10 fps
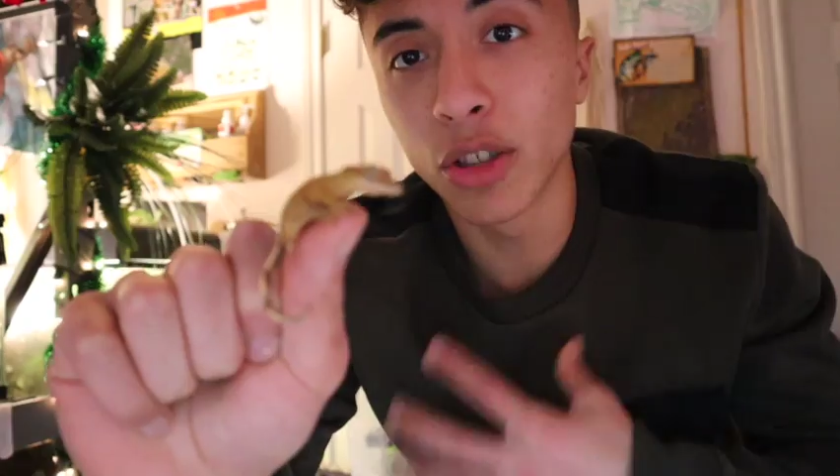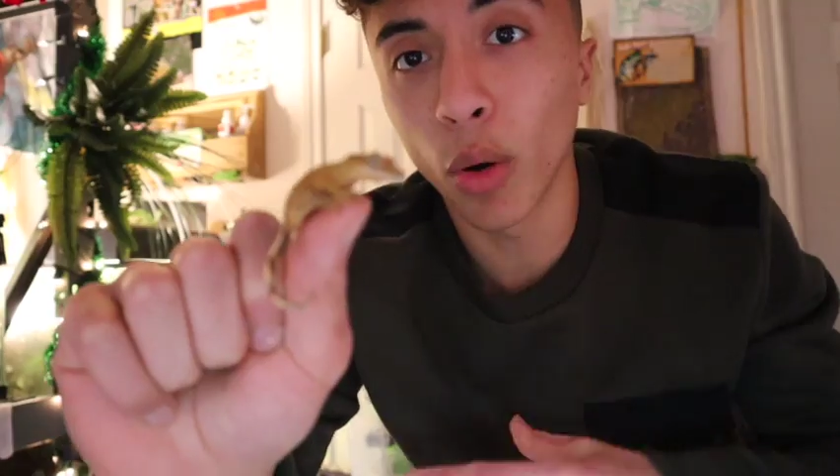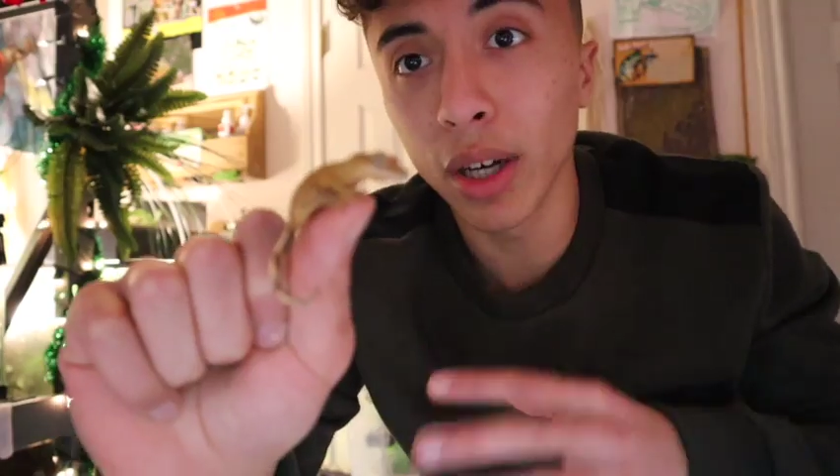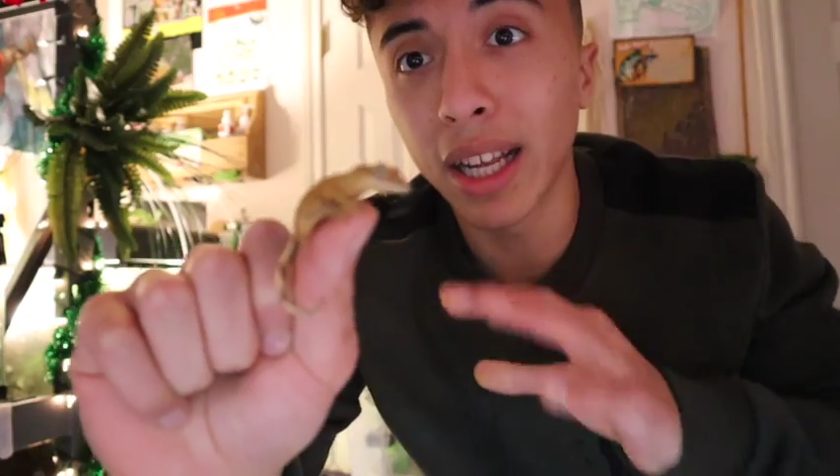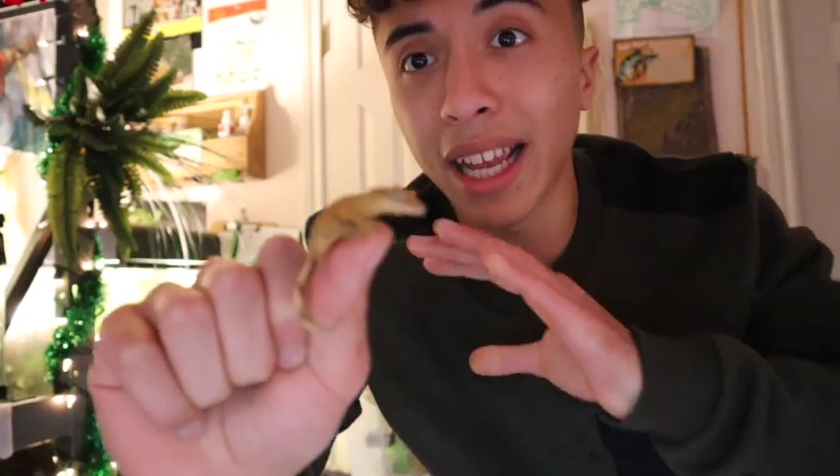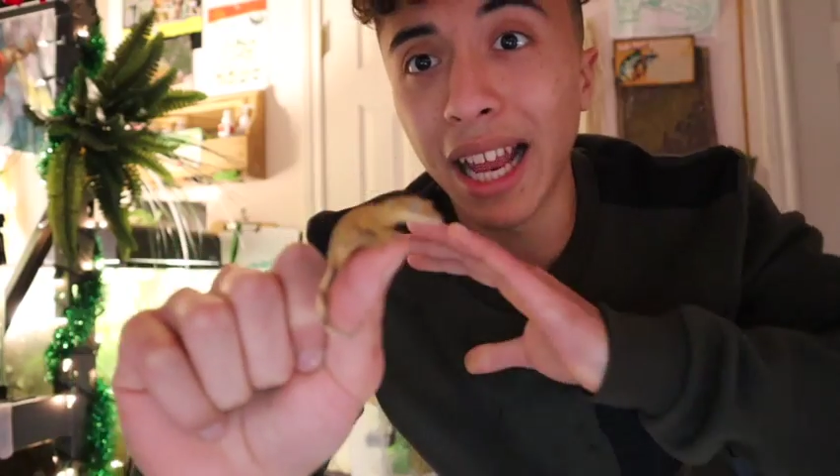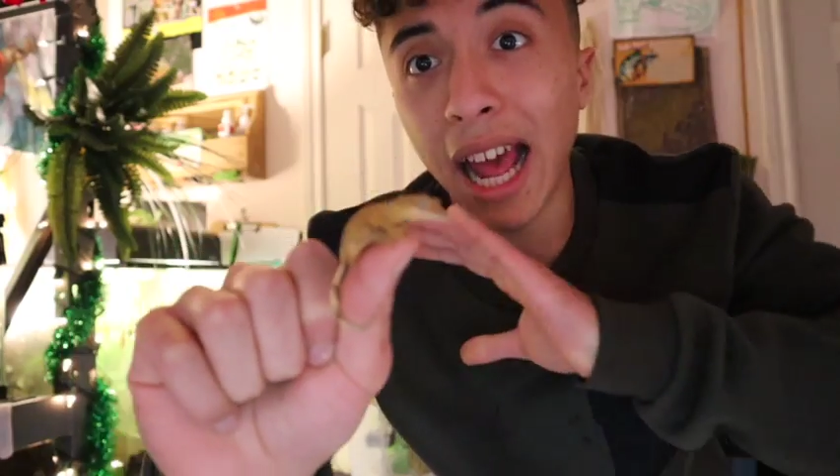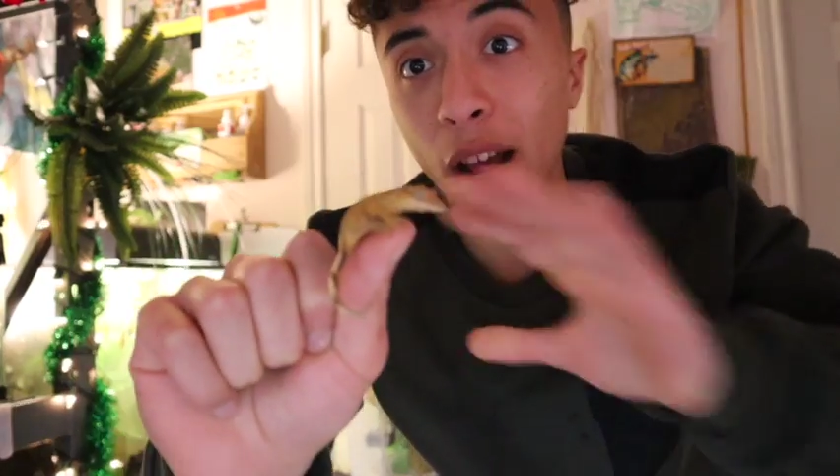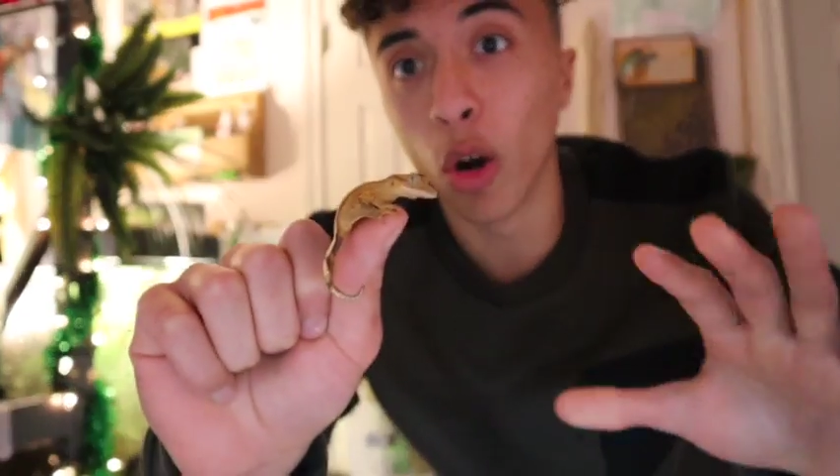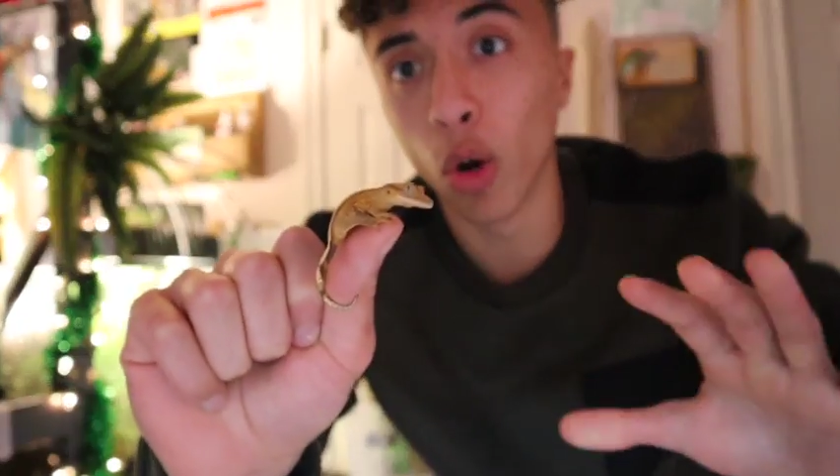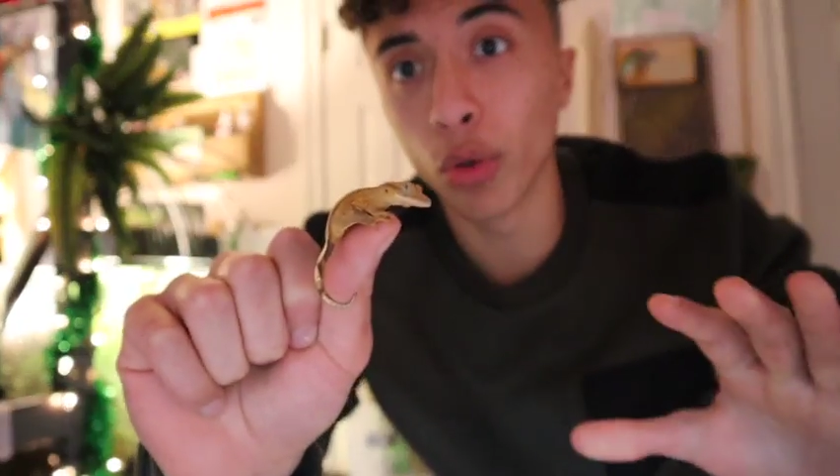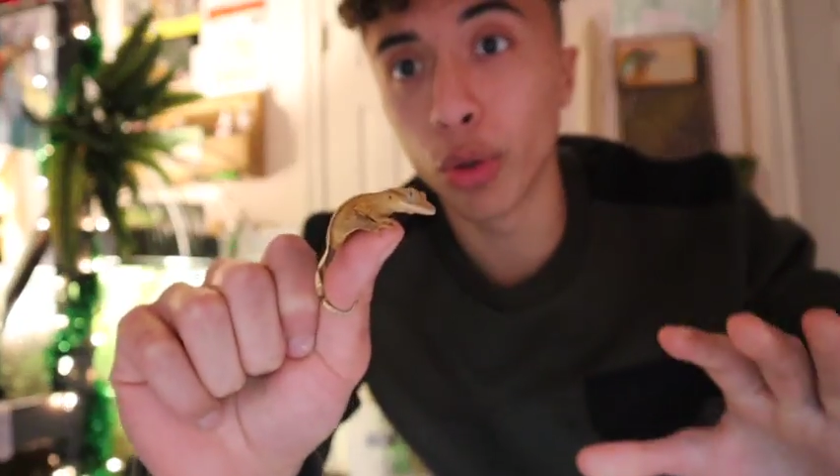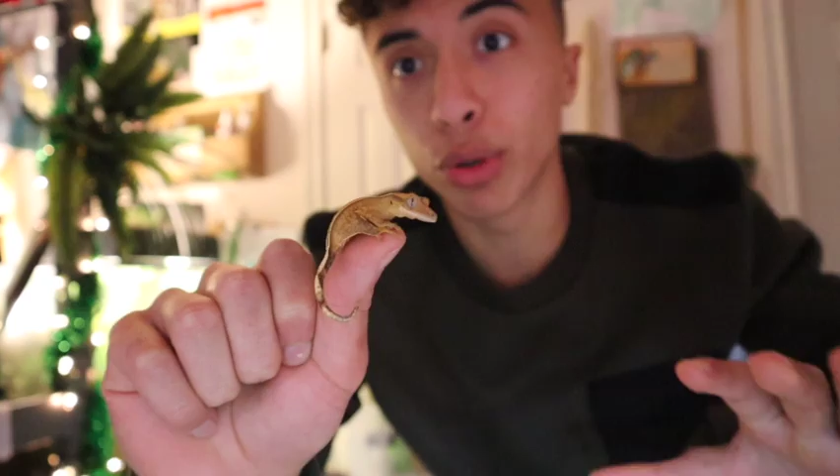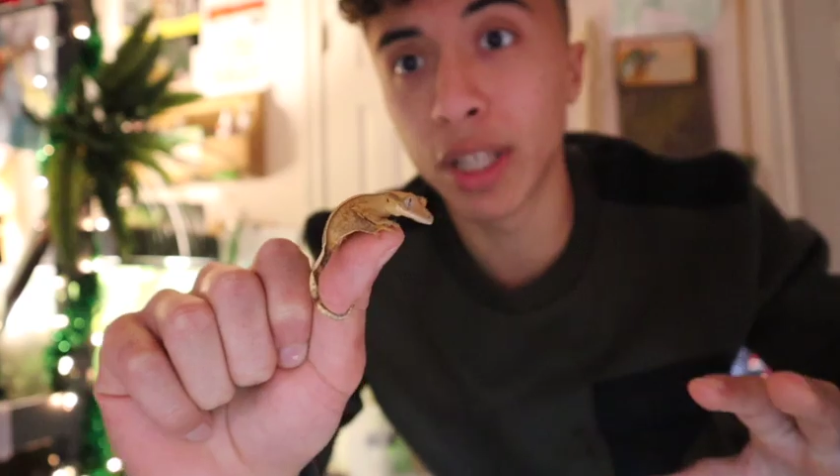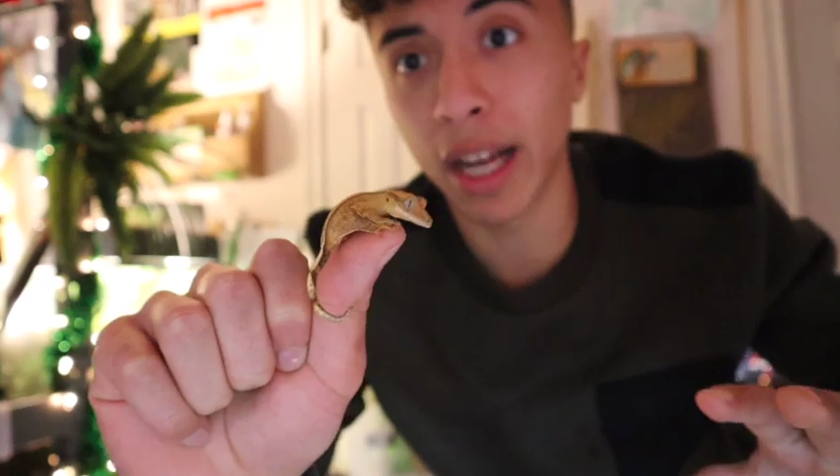going to get a whole
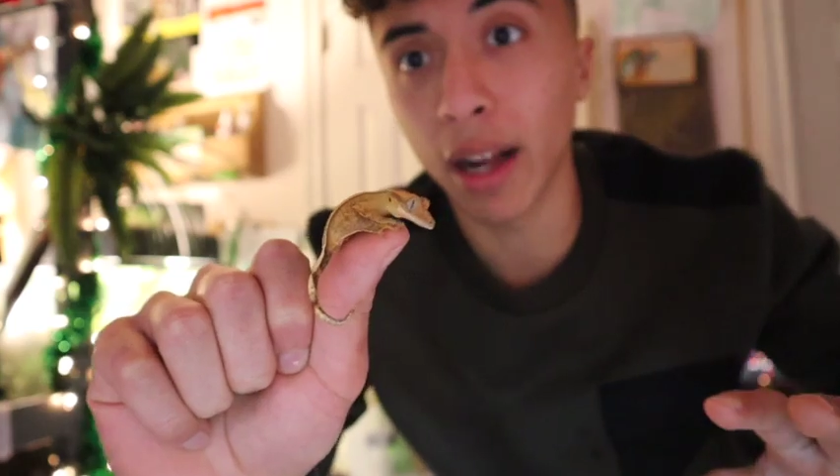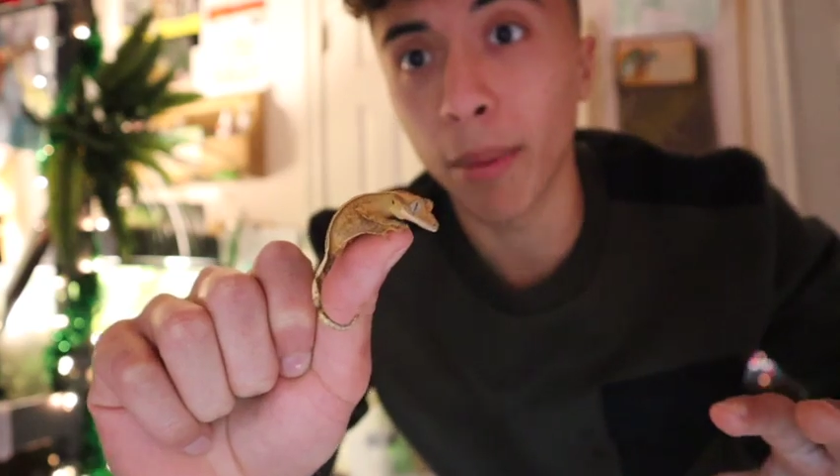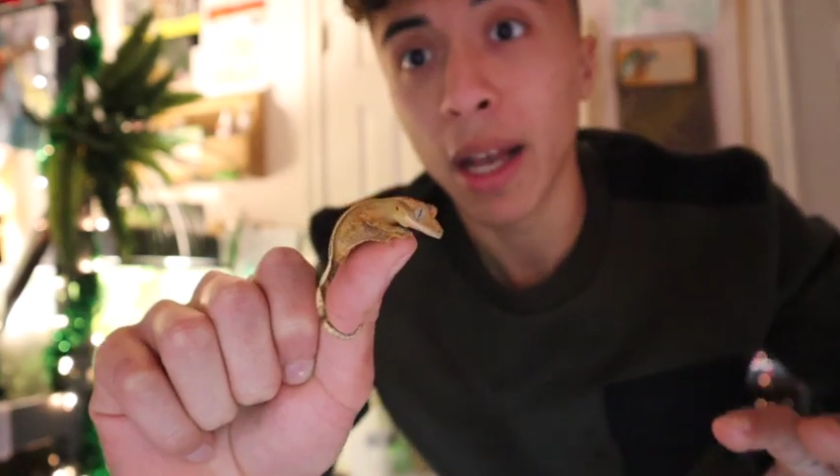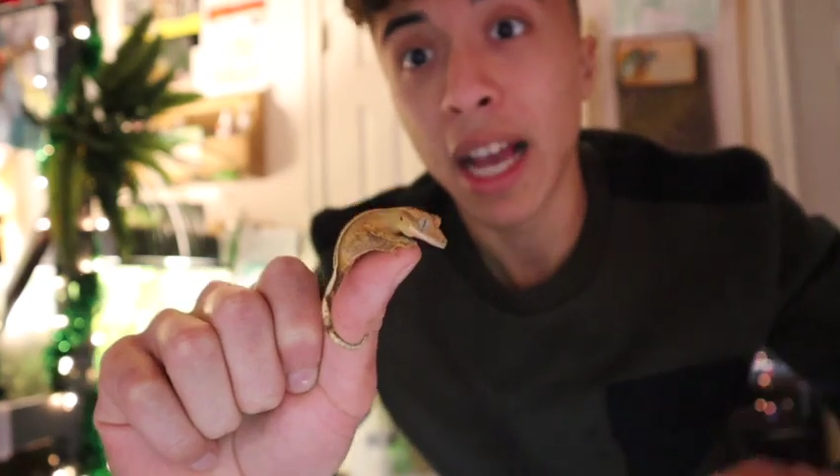new setup,